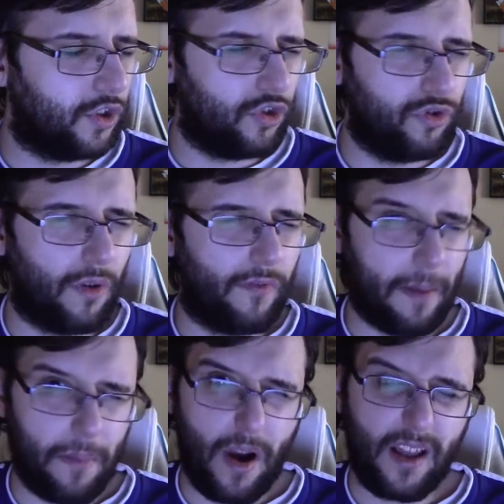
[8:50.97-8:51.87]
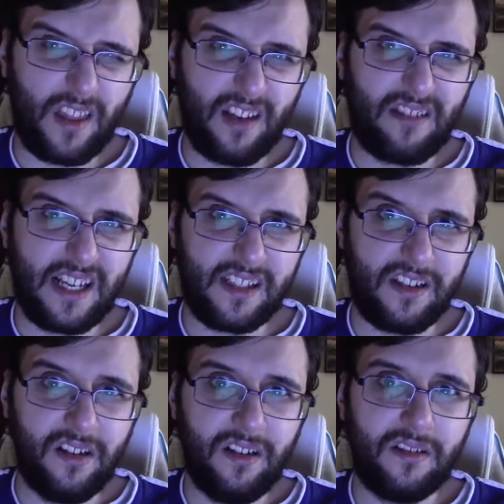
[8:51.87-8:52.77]
November, I think, last
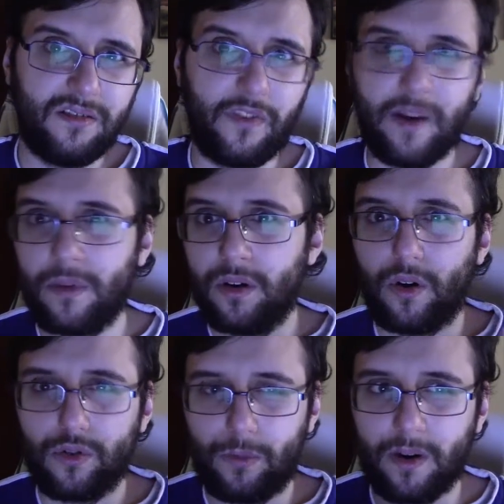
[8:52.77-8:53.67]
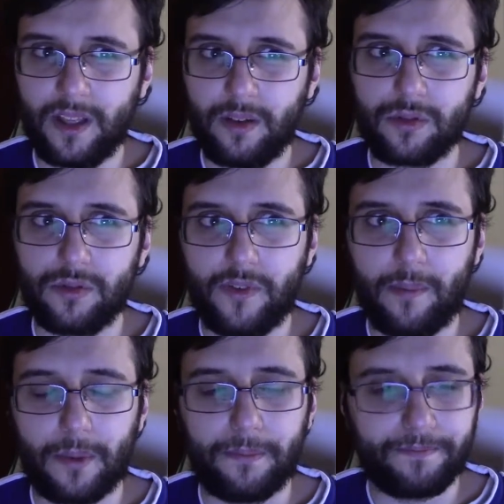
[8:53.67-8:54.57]
year. November, October, I think it was
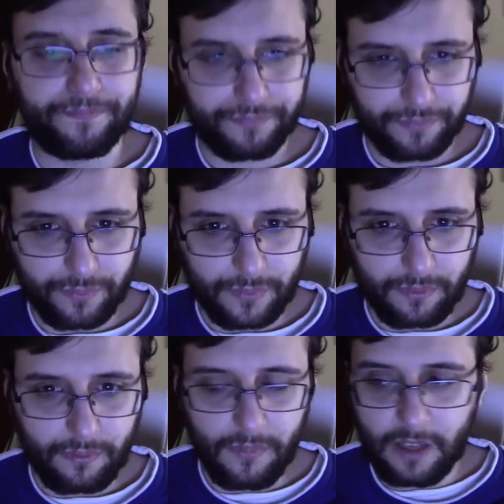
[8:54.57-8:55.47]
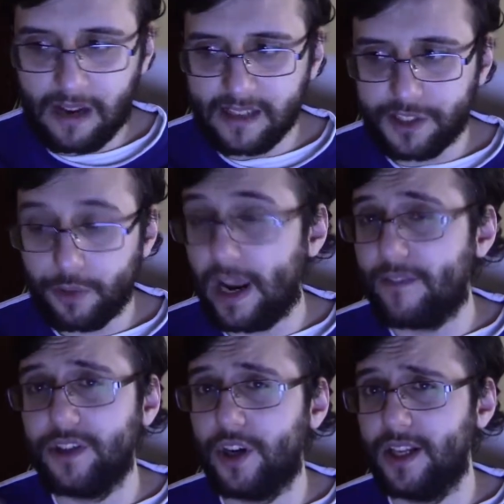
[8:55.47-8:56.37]
November. Last year we
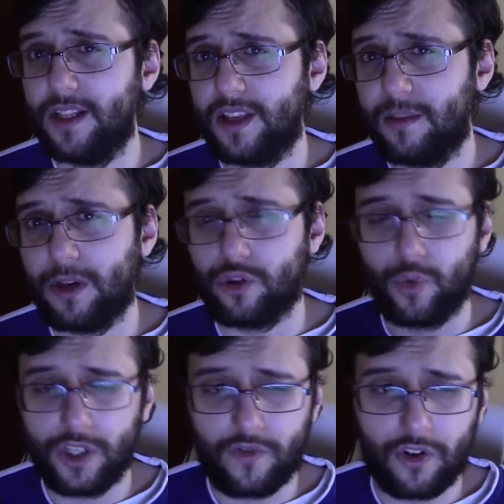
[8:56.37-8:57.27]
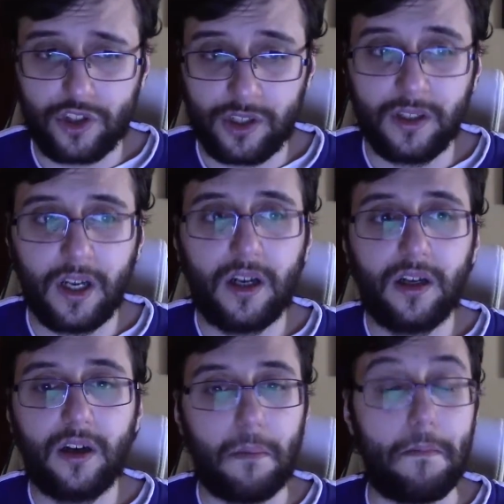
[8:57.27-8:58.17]
haven't heard anything about a Switch version.
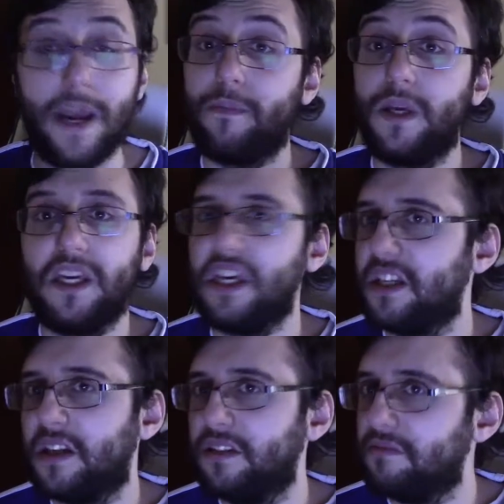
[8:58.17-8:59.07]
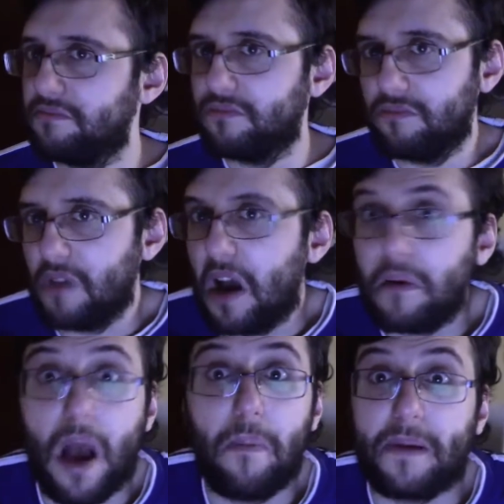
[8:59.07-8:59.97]
Maybe in an
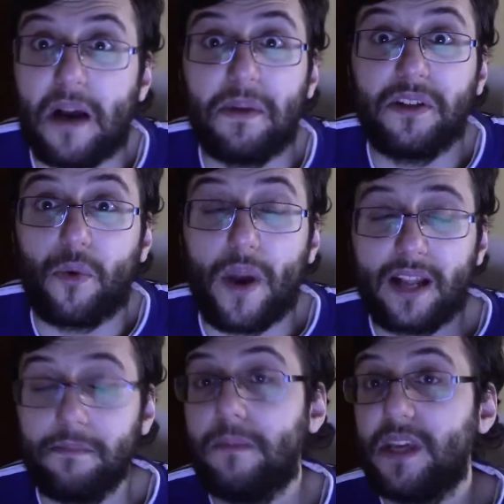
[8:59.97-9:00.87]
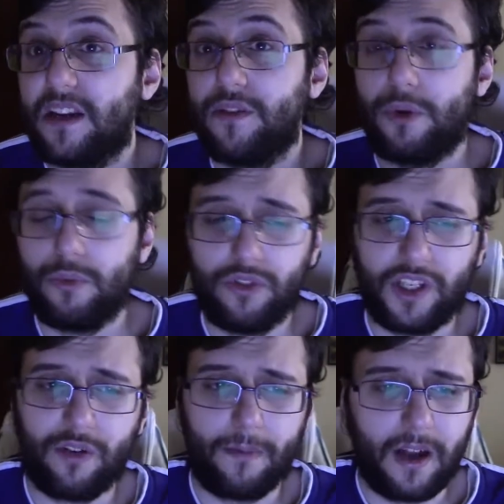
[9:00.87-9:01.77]
upcoming Direct, maybe at E3 we'll
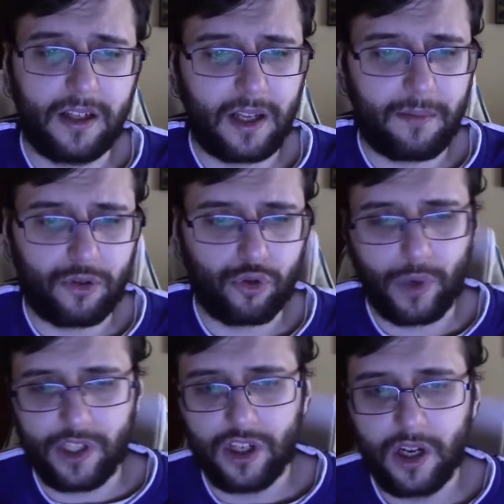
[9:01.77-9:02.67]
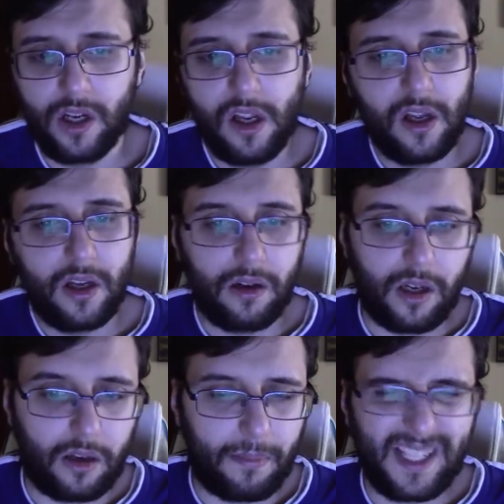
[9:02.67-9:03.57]
hear about it coming to Switch.
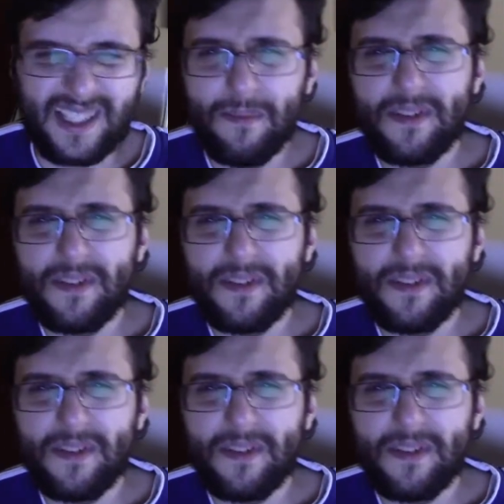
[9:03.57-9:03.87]
But it seems